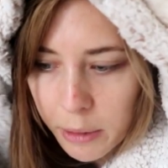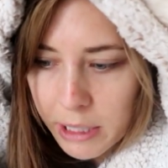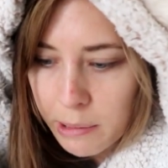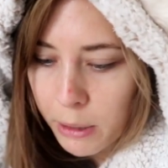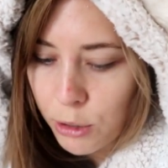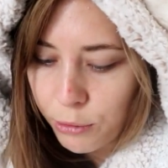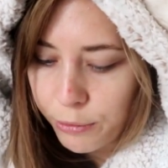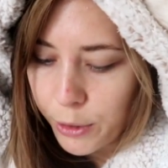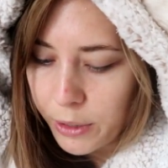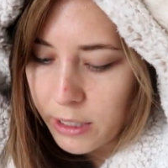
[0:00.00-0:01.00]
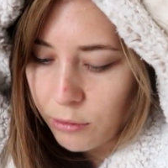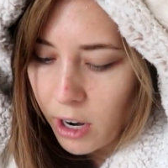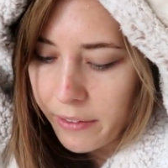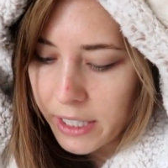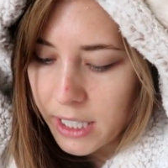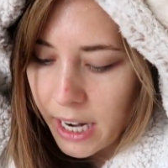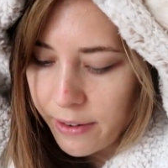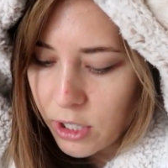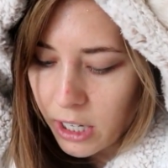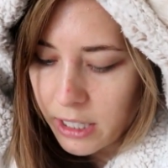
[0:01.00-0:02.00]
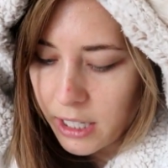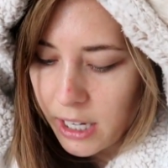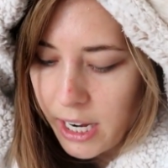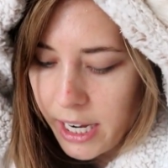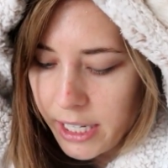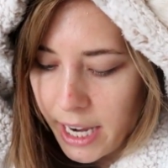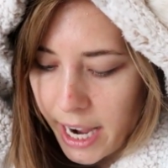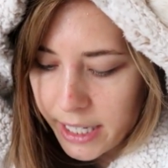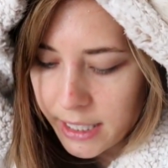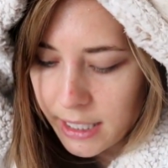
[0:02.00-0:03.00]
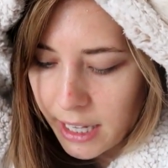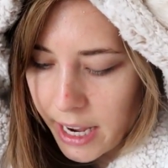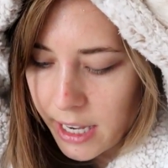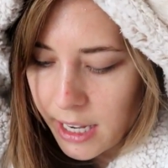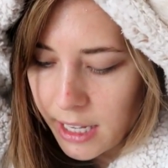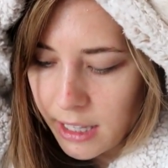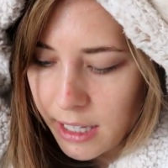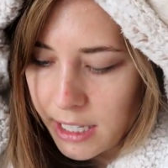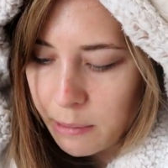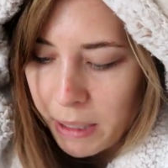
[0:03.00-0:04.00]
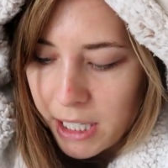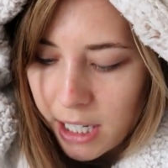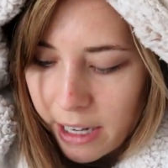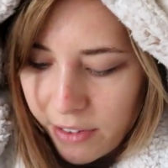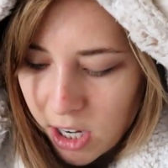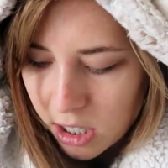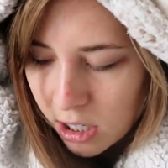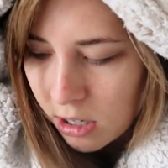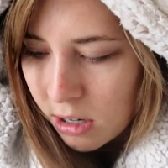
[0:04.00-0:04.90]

Toby's special food is arriving today. I've just had a text to say it's been delivered.